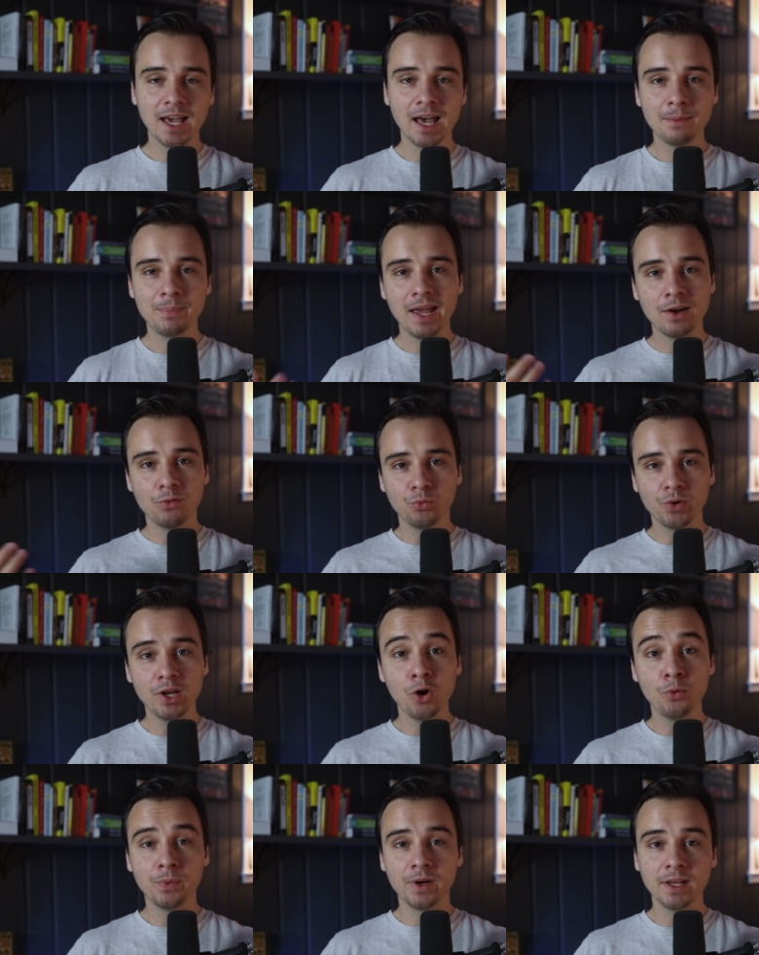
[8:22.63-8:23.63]
the app and
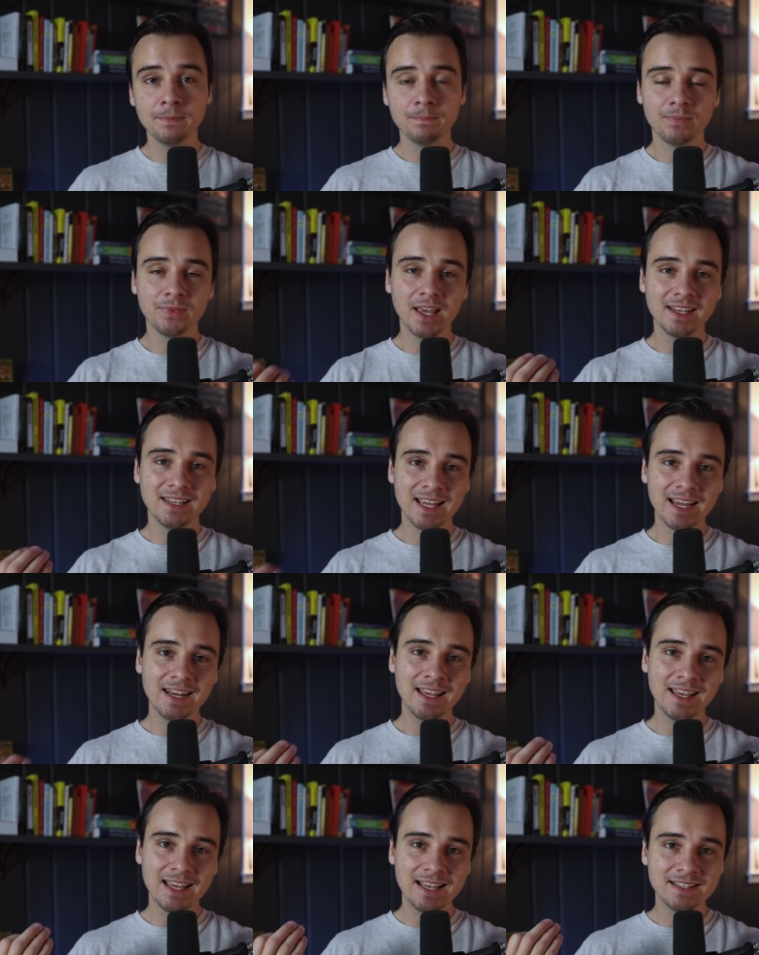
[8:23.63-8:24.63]
reopen it, that
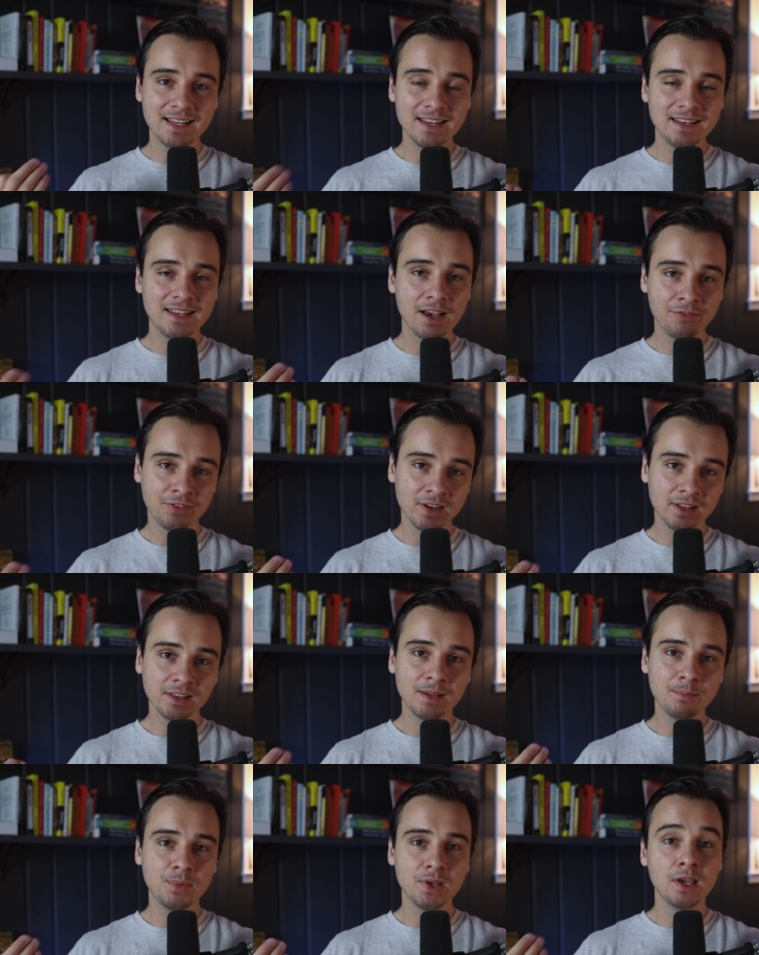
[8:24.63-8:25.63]
data is
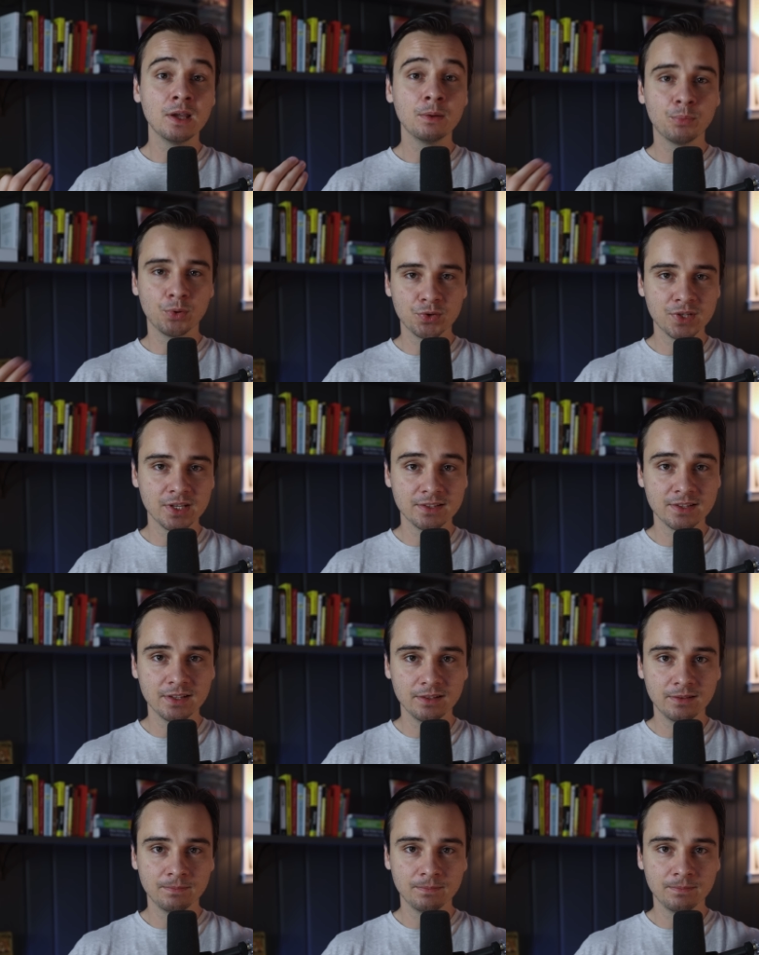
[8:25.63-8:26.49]
indefinitely being persisted.